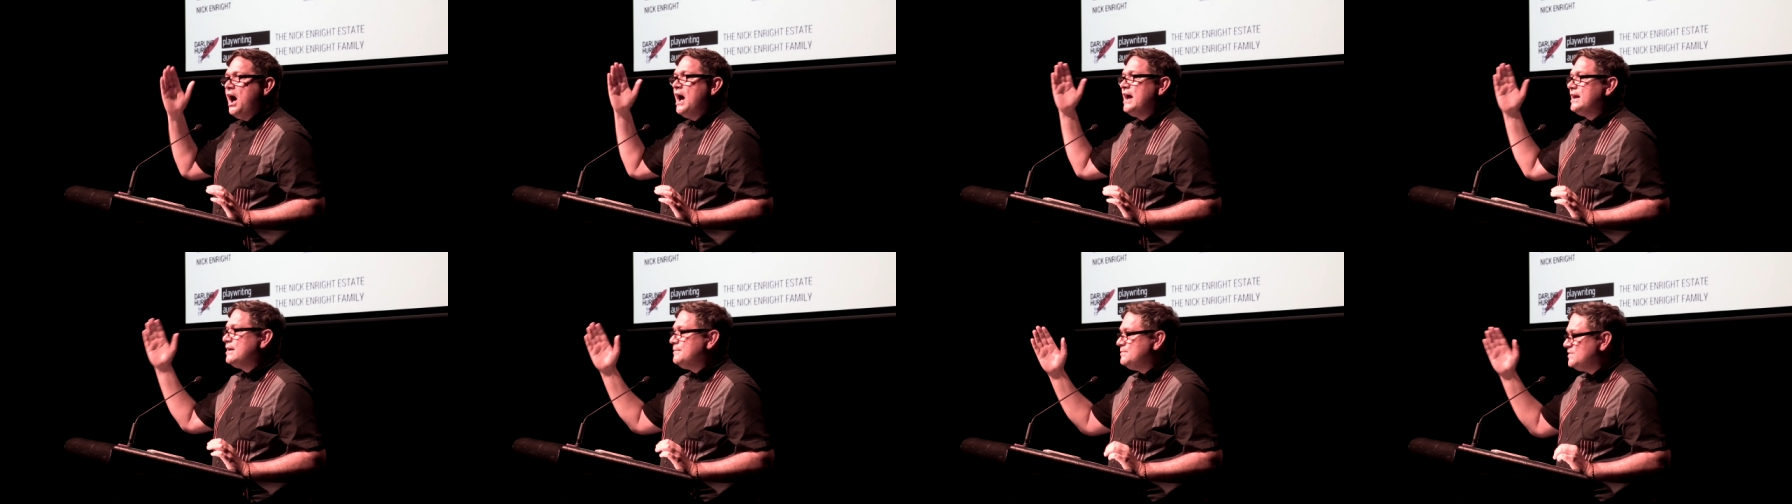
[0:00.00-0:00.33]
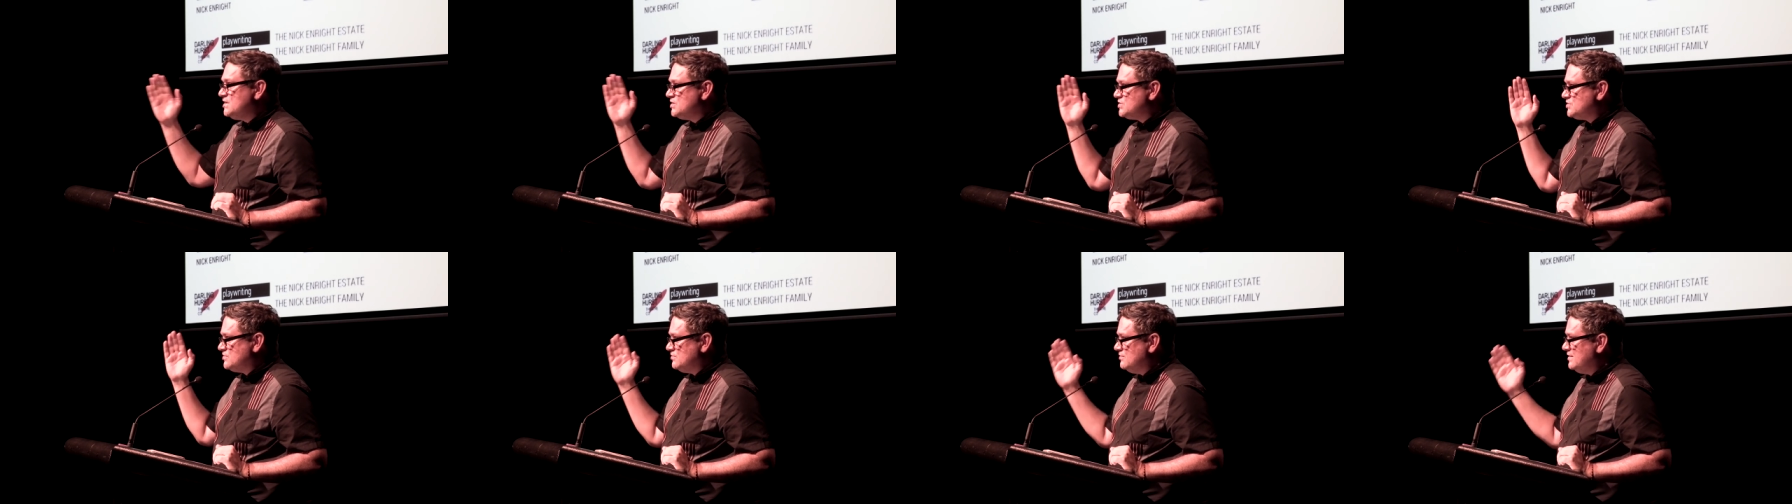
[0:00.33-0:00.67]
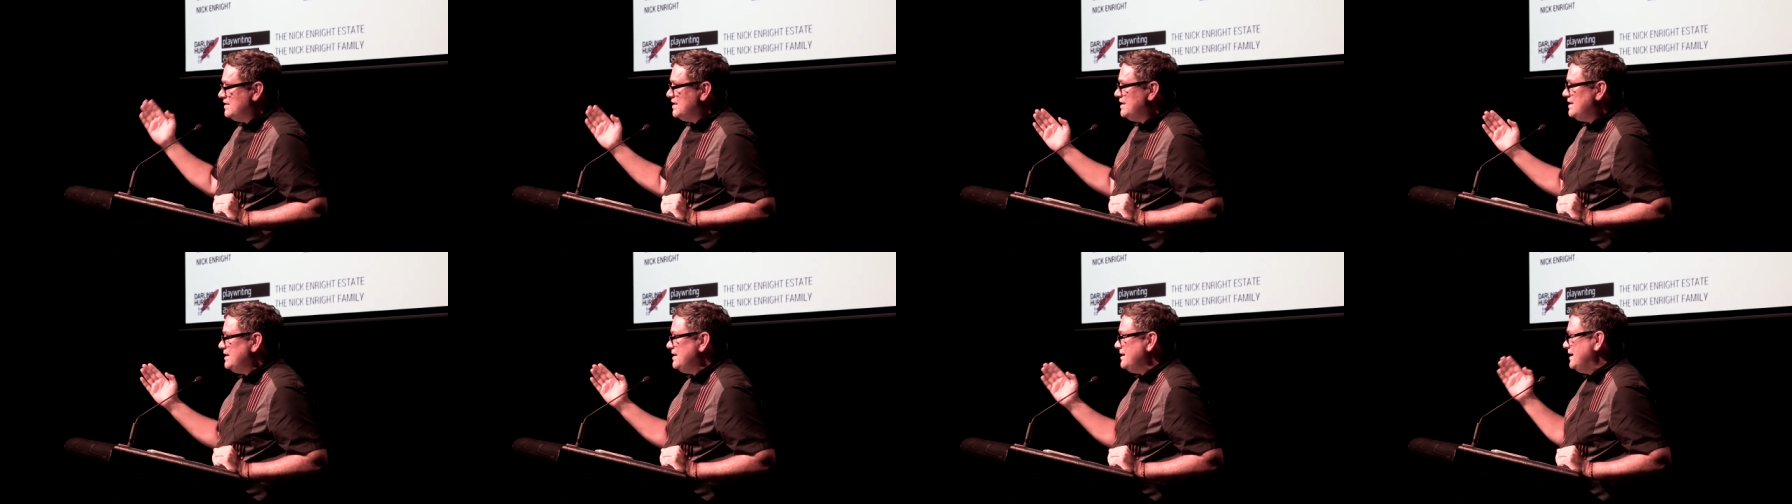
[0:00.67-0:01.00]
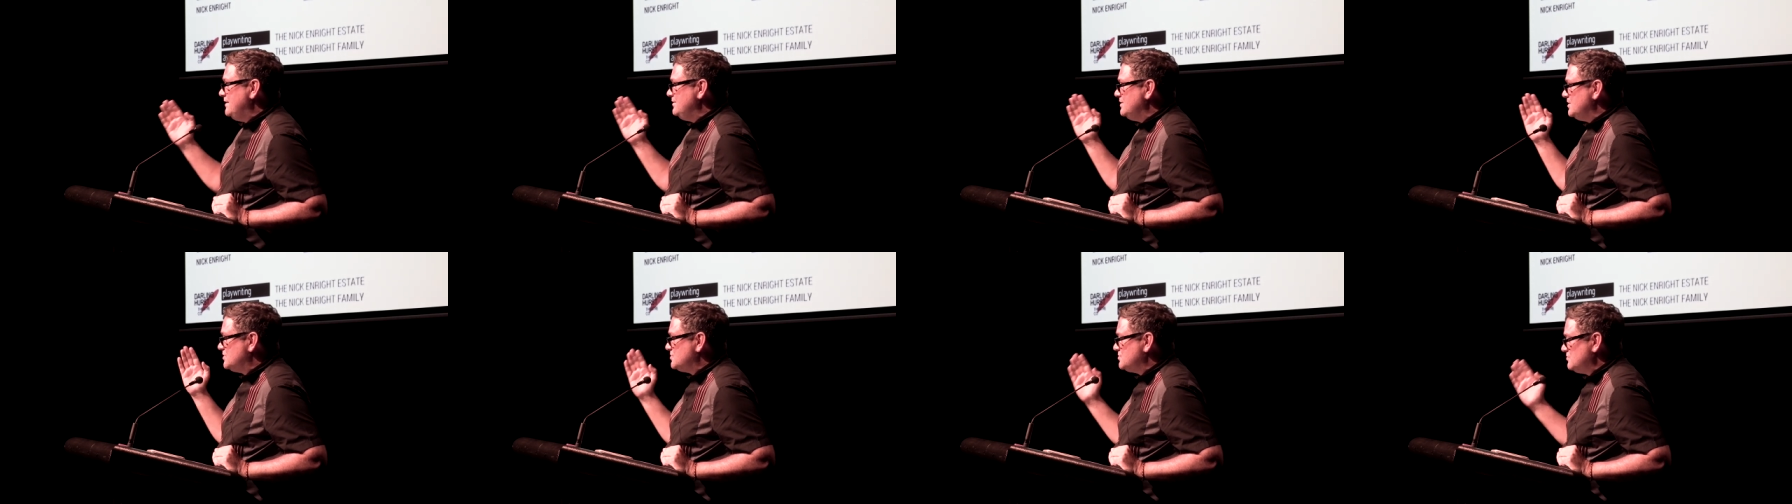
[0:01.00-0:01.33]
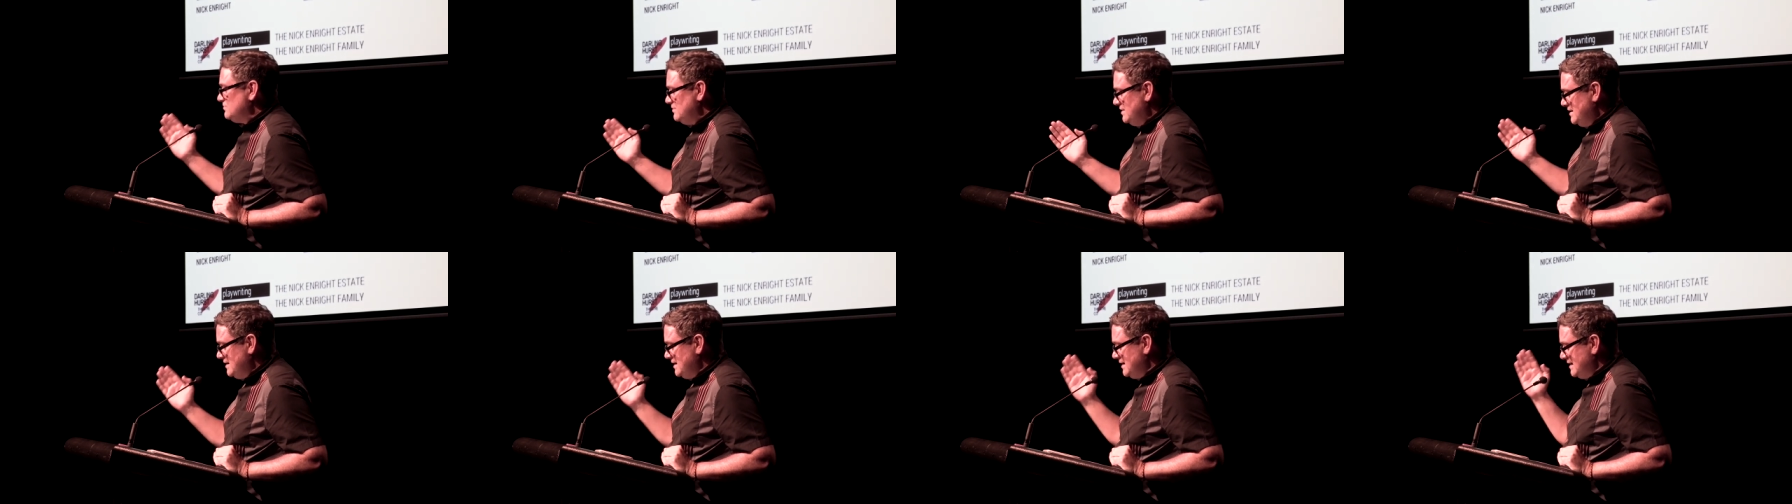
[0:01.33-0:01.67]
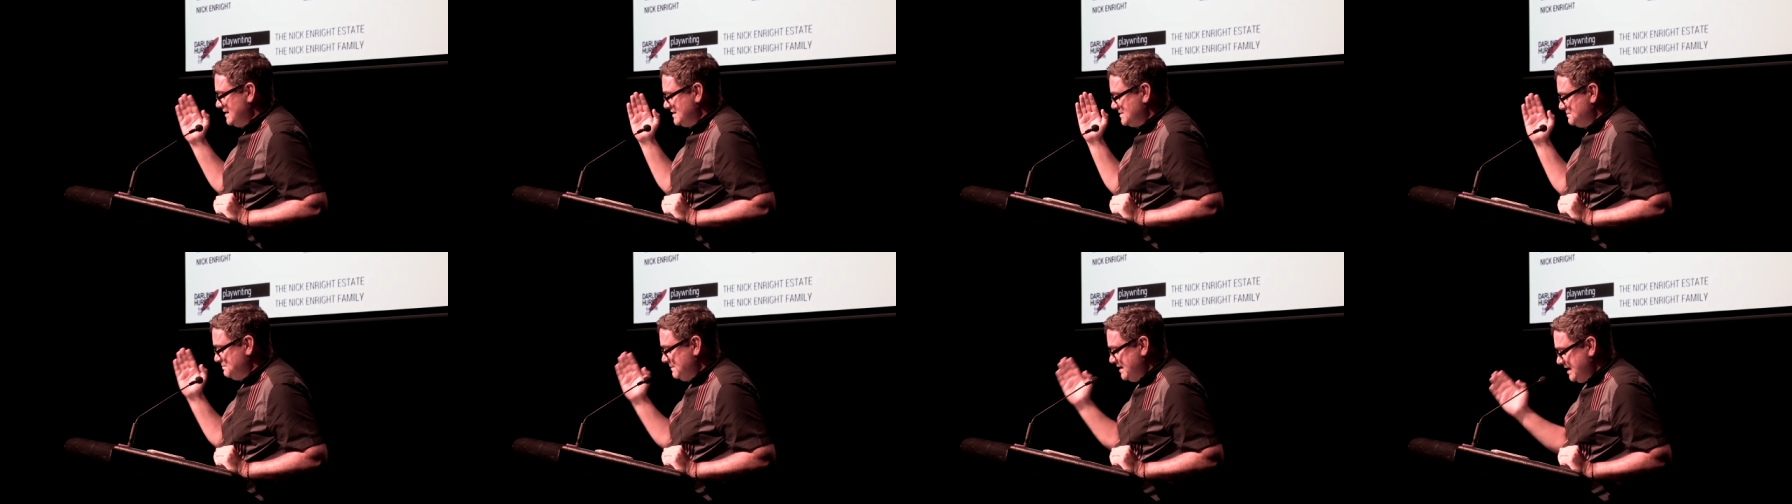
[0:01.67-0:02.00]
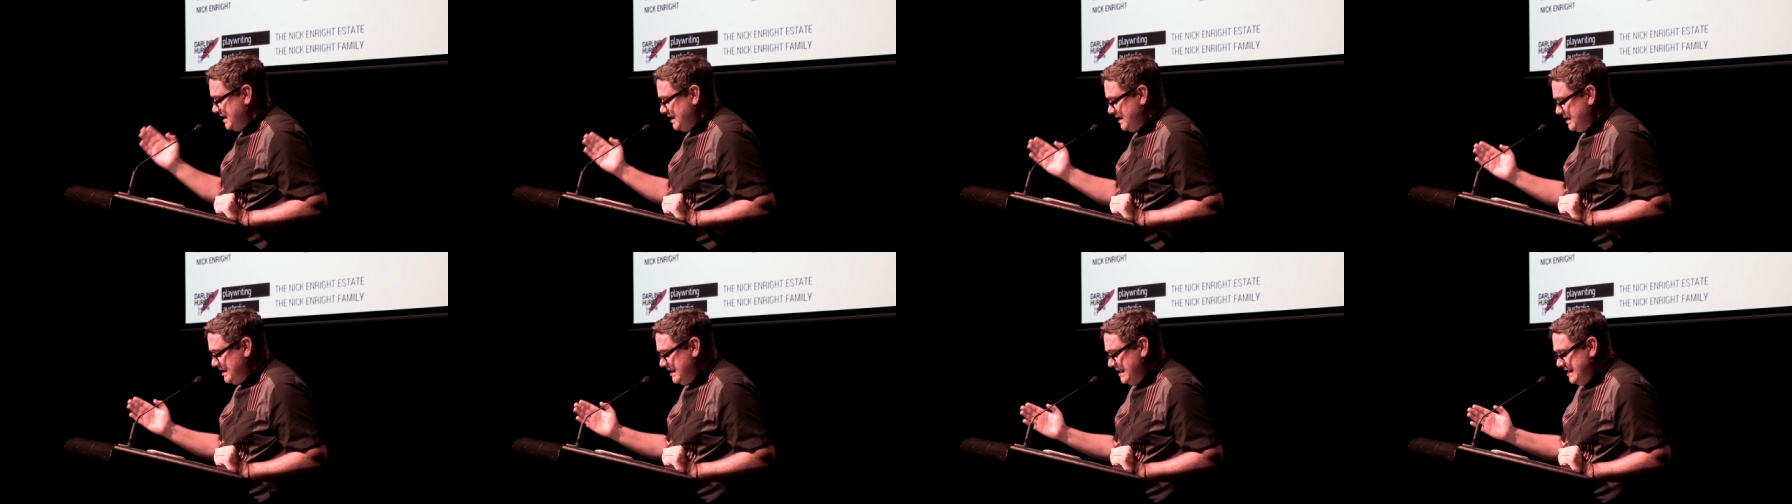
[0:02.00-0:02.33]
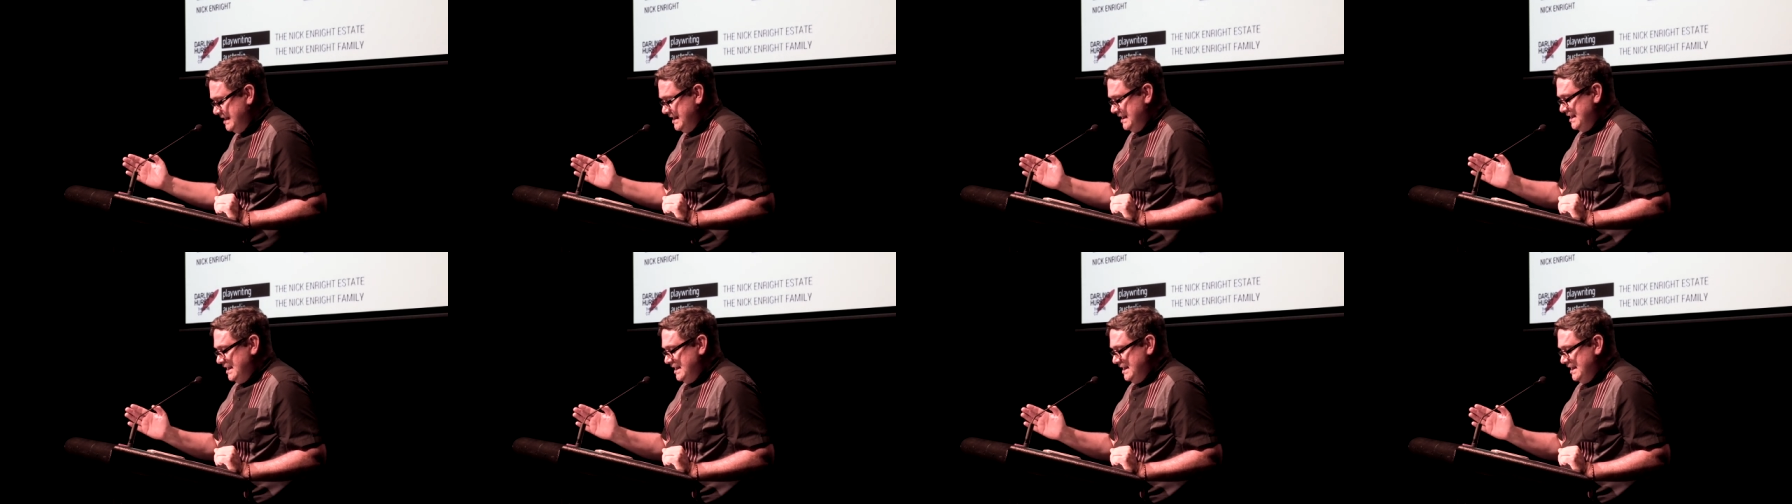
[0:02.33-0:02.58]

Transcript: I am the tree and the tree is me,